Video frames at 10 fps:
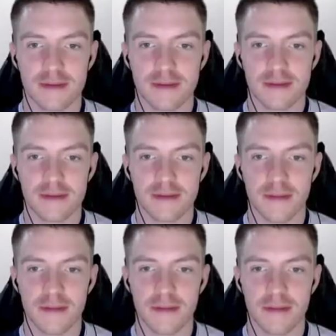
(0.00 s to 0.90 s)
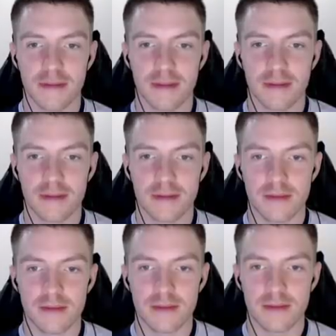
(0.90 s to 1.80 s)

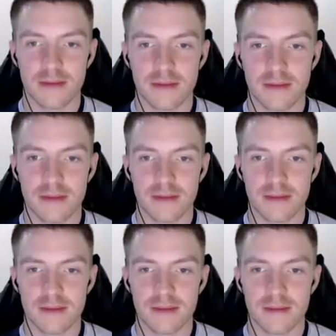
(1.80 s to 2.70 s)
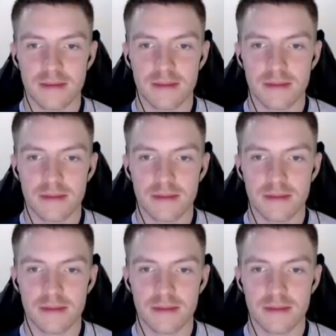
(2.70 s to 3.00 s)
(silence)